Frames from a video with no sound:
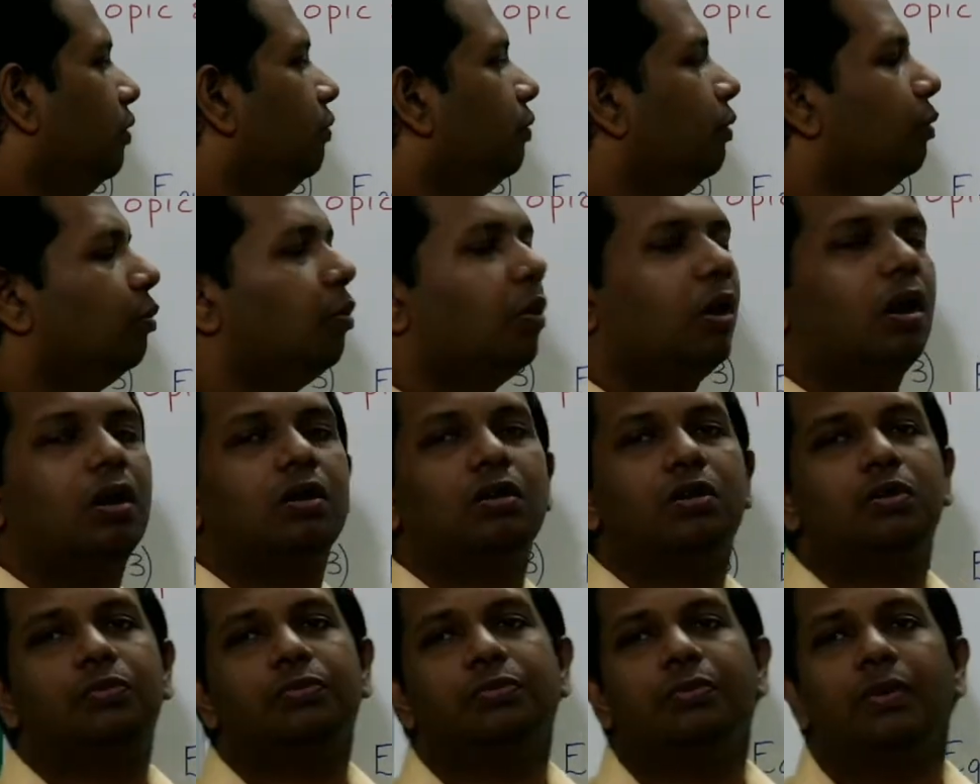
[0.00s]
if you
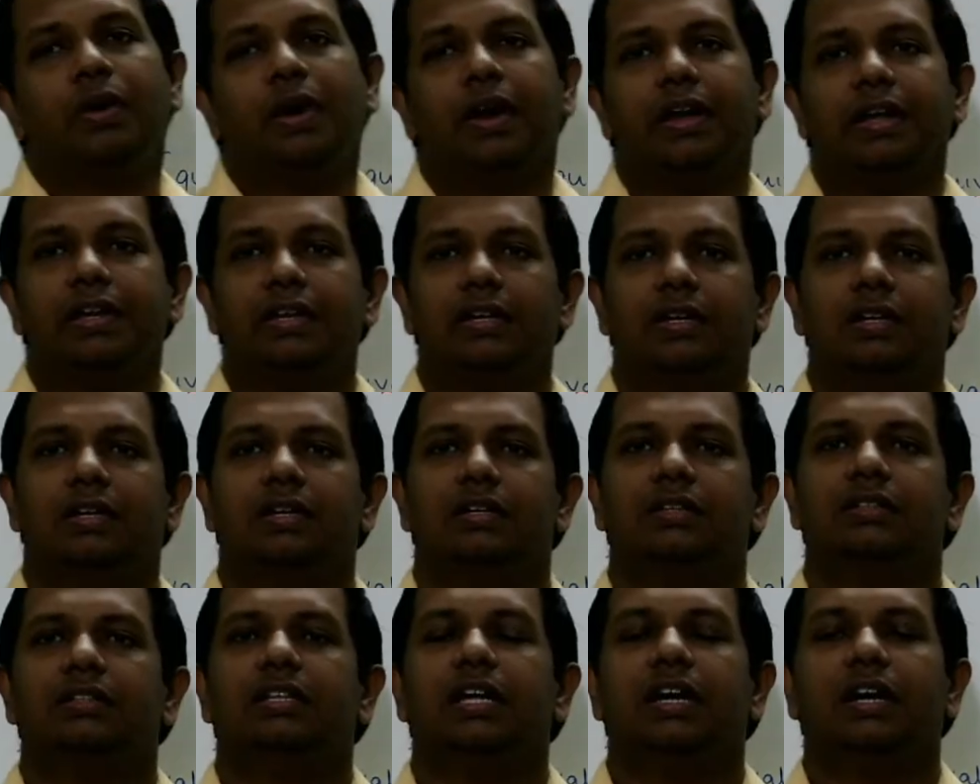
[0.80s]
want to find
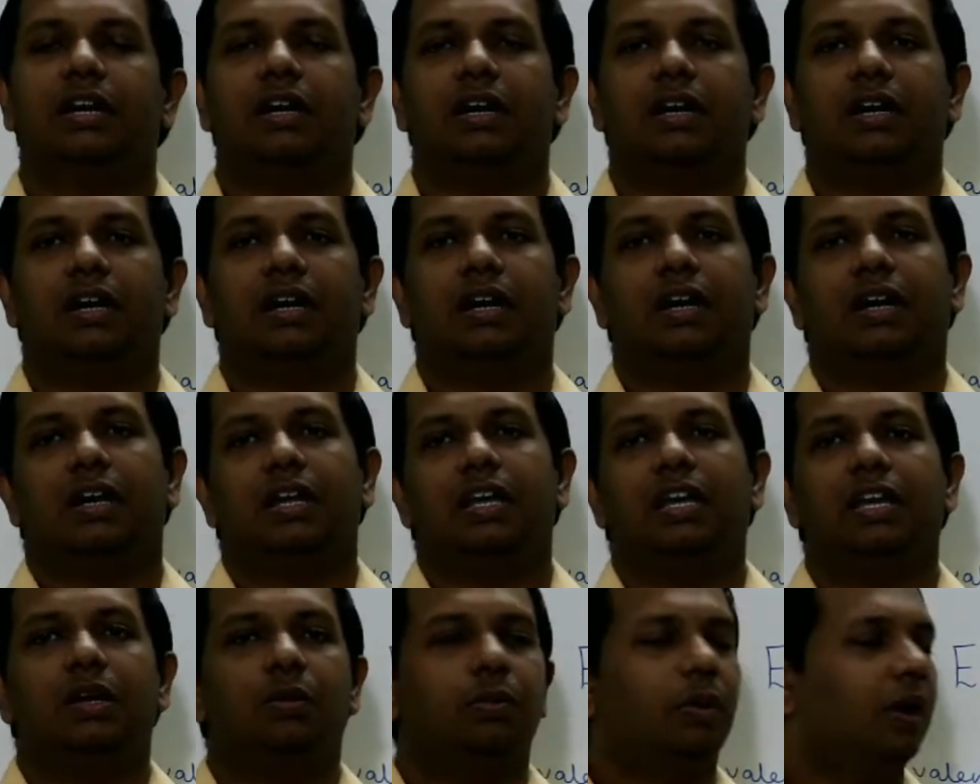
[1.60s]
the
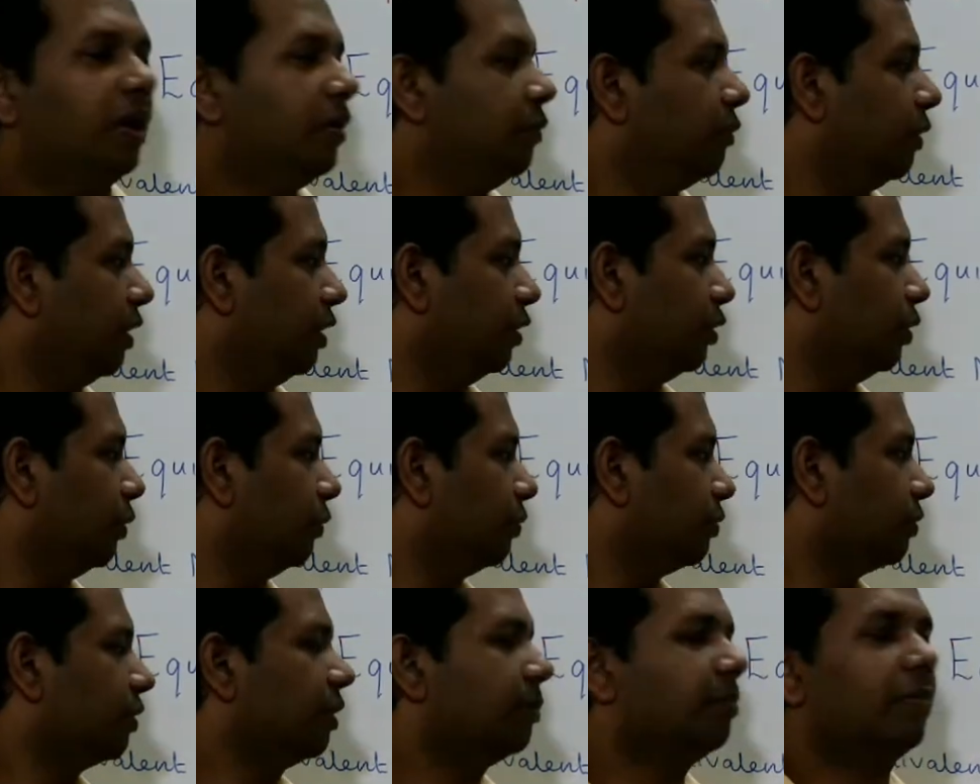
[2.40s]
equivalent weight
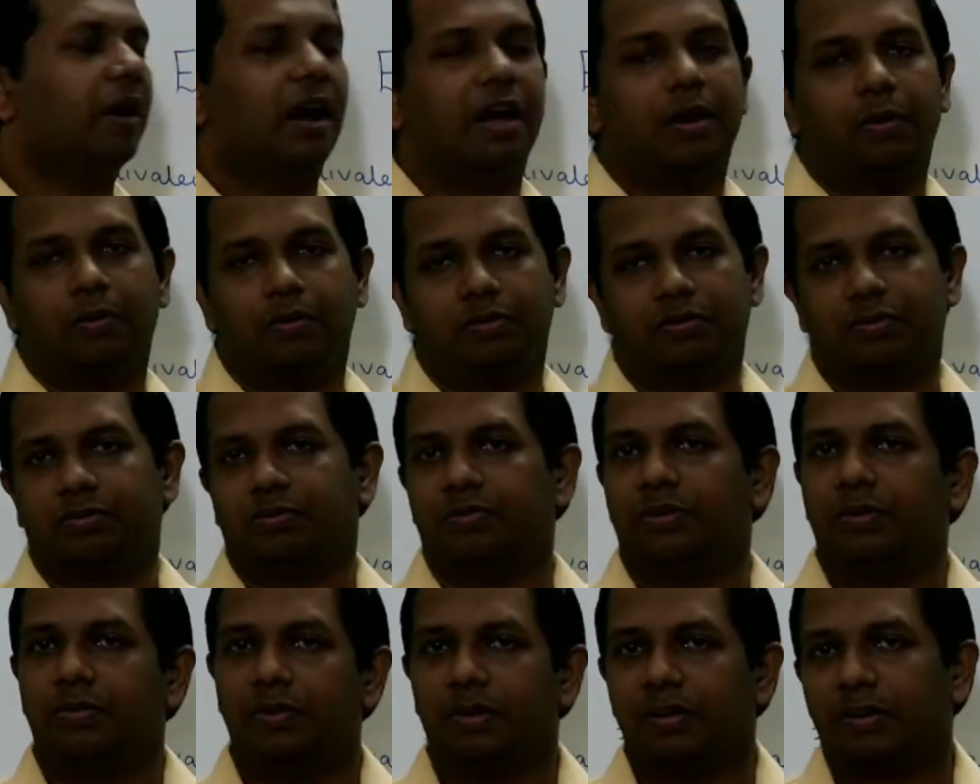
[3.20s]
of some ions
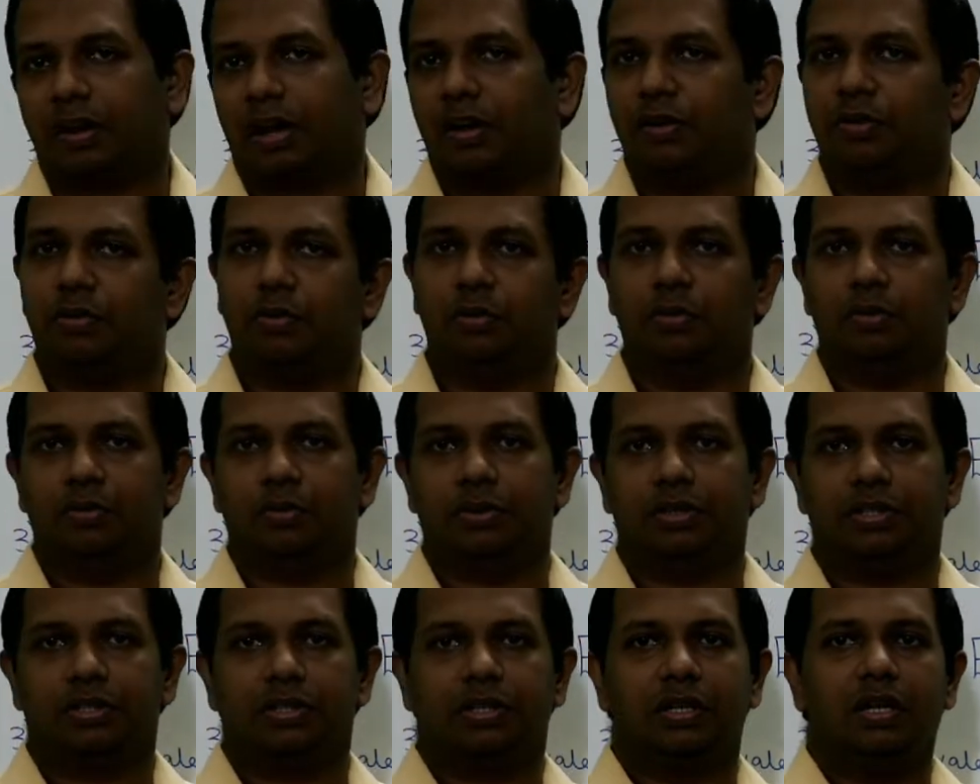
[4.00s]
we will try to do
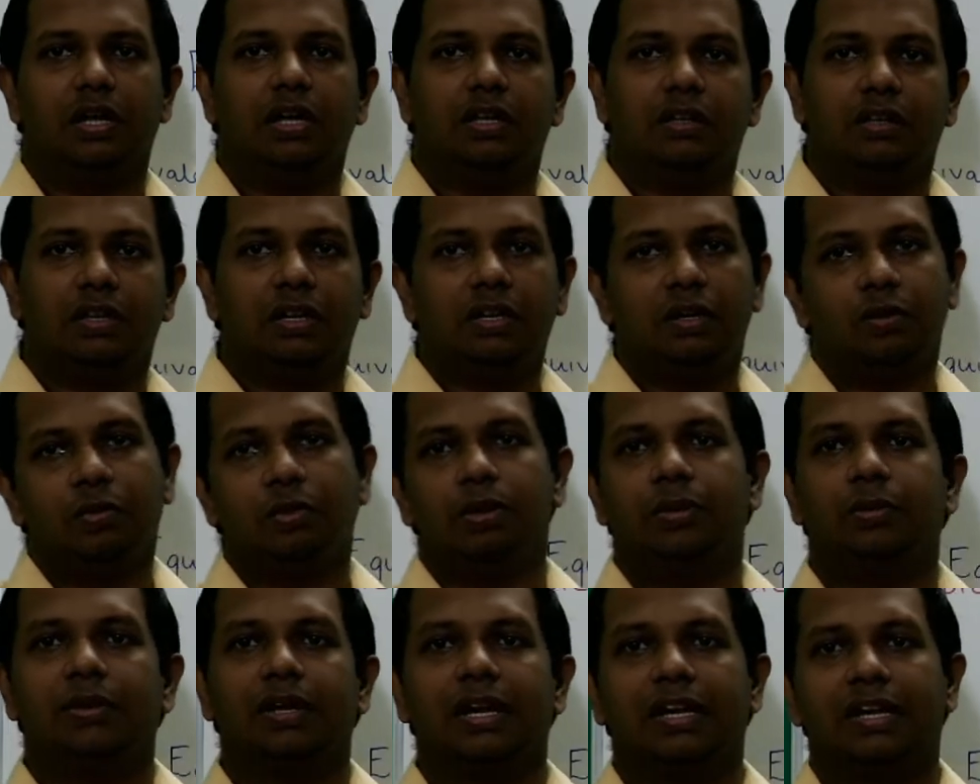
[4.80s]
it then you
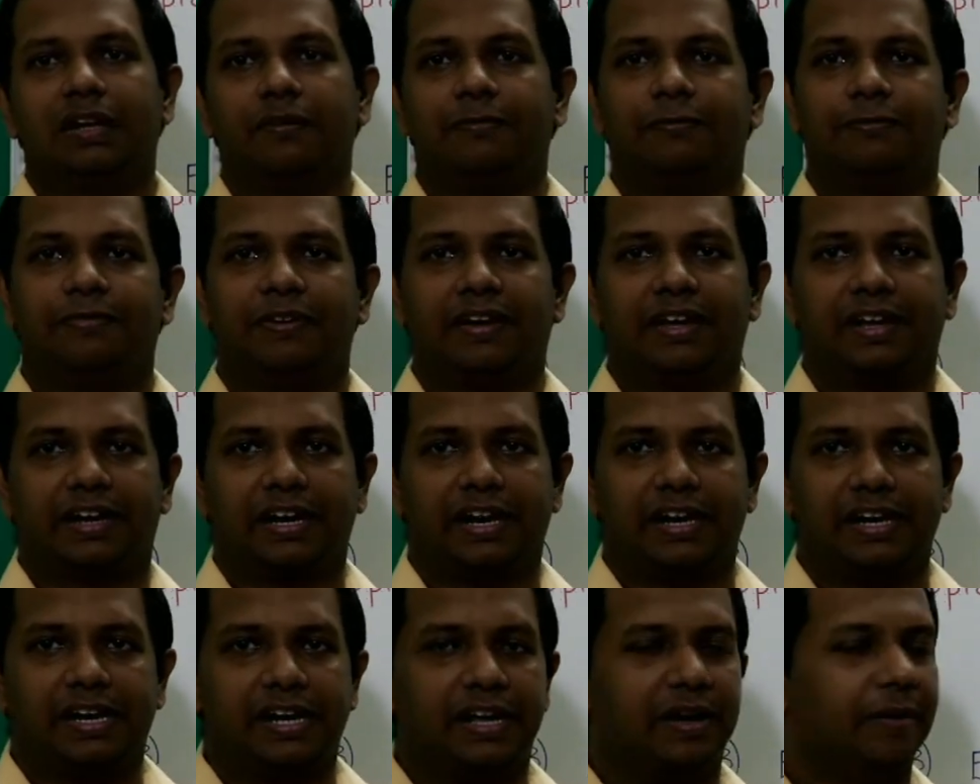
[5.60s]
will get a fair
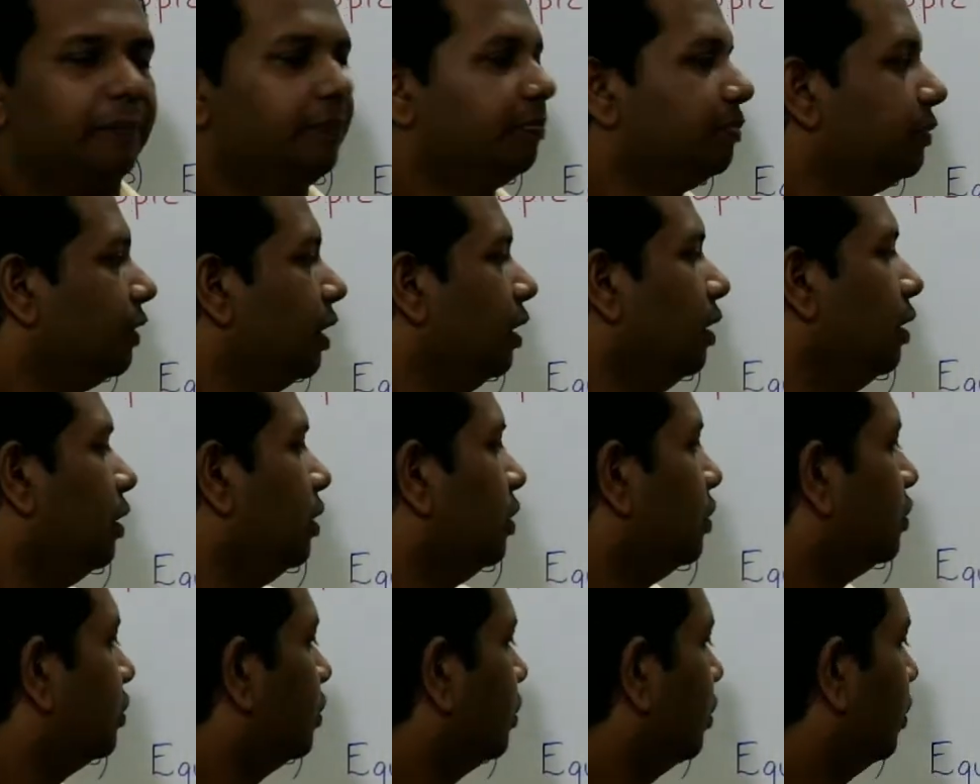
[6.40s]
idea
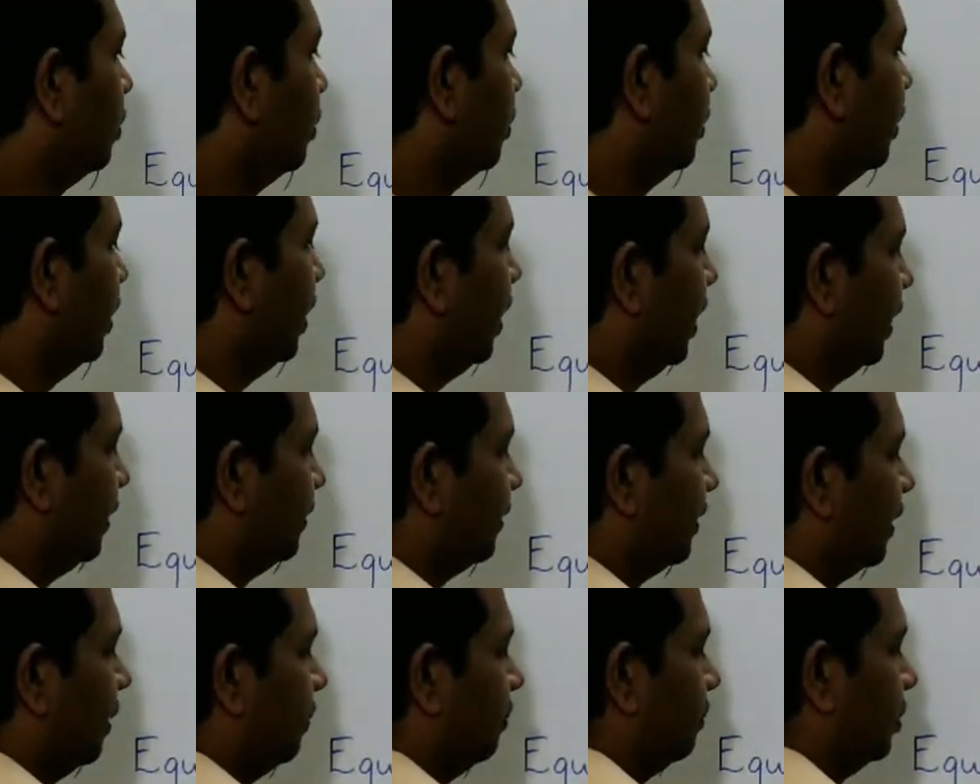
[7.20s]
so
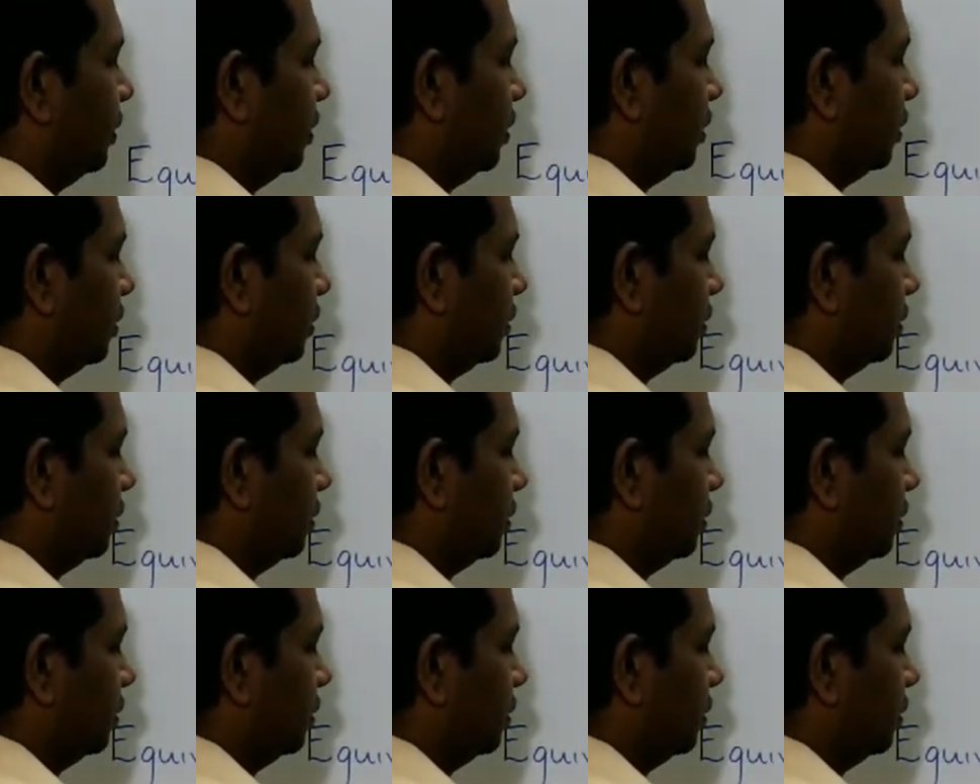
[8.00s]
example